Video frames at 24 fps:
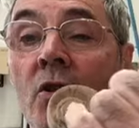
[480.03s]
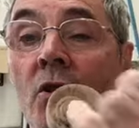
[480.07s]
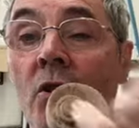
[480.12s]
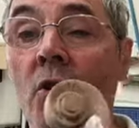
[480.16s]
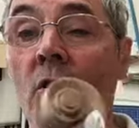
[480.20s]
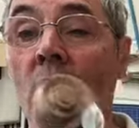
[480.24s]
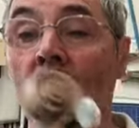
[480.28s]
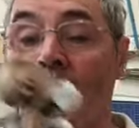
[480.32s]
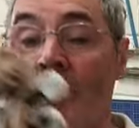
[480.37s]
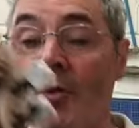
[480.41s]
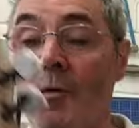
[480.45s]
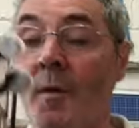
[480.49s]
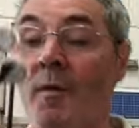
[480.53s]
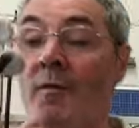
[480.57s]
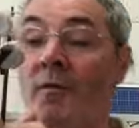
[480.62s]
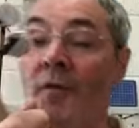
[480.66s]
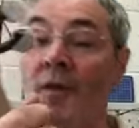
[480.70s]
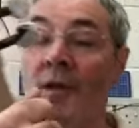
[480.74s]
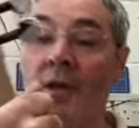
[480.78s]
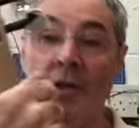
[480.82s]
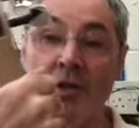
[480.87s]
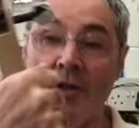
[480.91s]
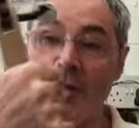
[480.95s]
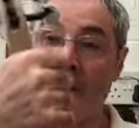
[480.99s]
scroll, should have been
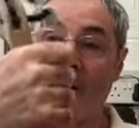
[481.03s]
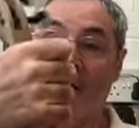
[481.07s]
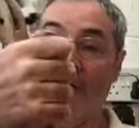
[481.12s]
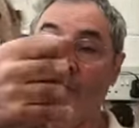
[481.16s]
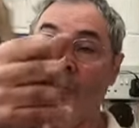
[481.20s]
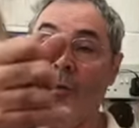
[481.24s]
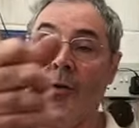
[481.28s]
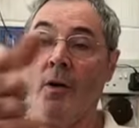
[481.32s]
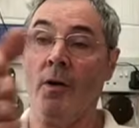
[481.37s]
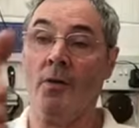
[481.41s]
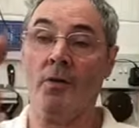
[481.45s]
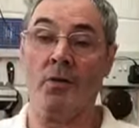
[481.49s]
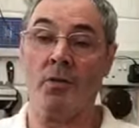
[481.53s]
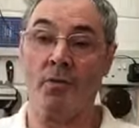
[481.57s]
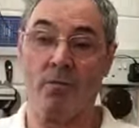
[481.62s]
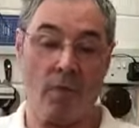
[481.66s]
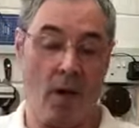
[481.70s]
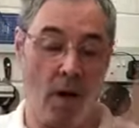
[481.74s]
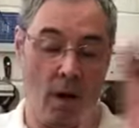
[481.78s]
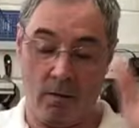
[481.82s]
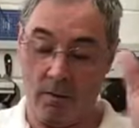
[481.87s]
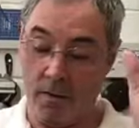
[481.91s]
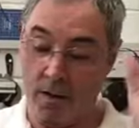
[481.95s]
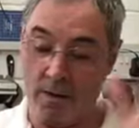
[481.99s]
finished off. But I'm
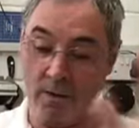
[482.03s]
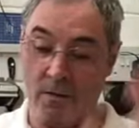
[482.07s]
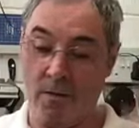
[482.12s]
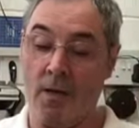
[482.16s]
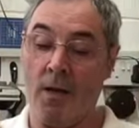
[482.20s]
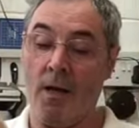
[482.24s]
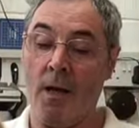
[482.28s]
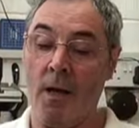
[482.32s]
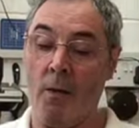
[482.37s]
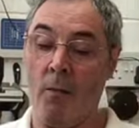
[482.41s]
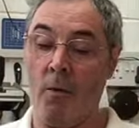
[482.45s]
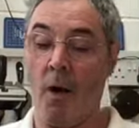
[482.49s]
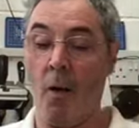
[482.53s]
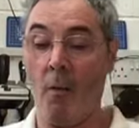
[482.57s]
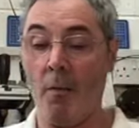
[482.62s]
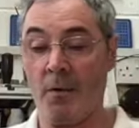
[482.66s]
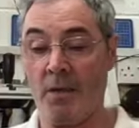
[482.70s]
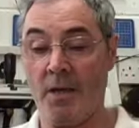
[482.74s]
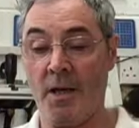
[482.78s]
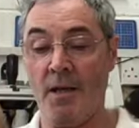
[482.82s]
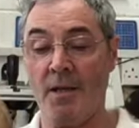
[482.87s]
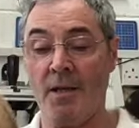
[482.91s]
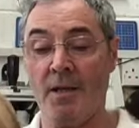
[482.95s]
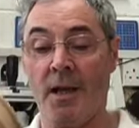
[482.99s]

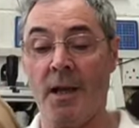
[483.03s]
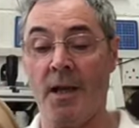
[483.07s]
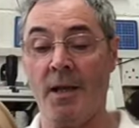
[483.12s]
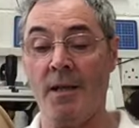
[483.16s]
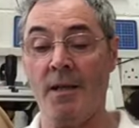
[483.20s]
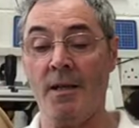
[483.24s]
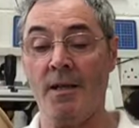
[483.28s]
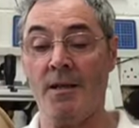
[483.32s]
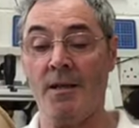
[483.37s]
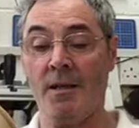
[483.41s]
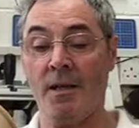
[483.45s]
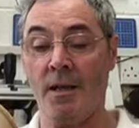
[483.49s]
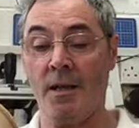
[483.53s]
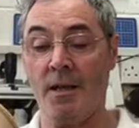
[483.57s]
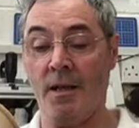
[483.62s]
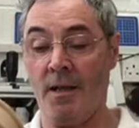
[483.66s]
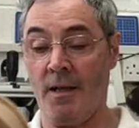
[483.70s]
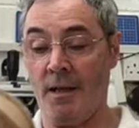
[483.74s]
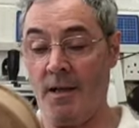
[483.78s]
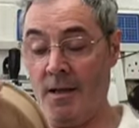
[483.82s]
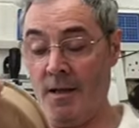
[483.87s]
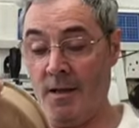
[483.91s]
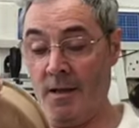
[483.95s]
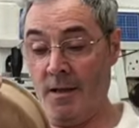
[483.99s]
keen to get it
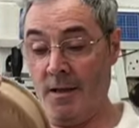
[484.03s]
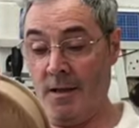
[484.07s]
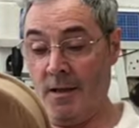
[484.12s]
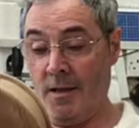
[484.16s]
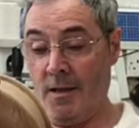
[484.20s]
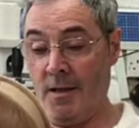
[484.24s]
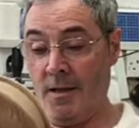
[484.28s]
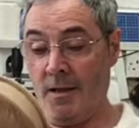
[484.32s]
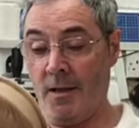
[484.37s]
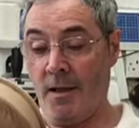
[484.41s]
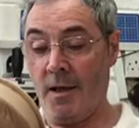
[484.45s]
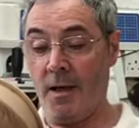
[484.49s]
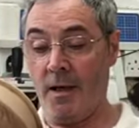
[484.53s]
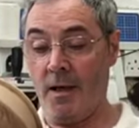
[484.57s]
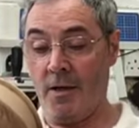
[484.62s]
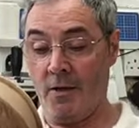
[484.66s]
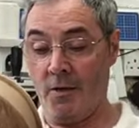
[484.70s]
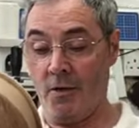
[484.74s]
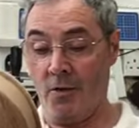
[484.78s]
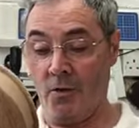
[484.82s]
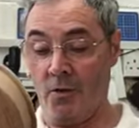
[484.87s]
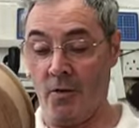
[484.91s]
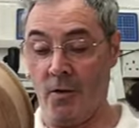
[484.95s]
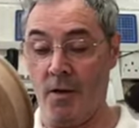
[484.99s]

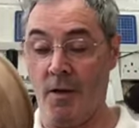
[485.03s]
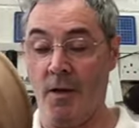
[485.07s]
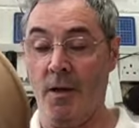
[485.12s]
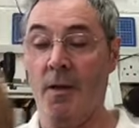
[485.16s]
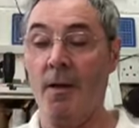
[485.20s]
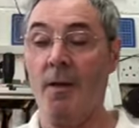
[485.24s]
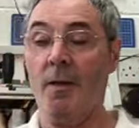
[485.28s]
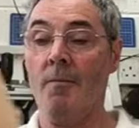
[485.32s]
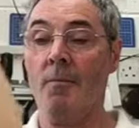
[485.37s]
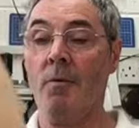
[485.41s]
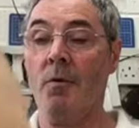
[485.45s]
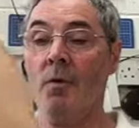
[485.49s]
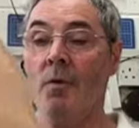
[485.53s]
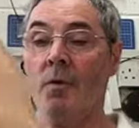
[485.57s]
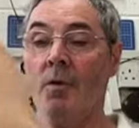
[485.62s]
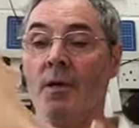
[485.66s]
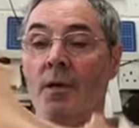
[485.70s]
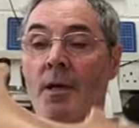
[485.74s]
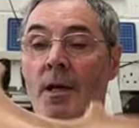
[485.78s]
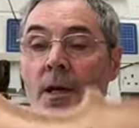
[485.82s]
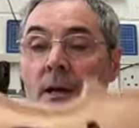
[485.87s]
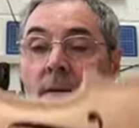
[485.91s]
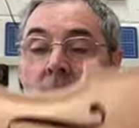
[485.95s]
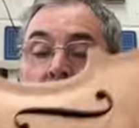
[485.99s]
done. But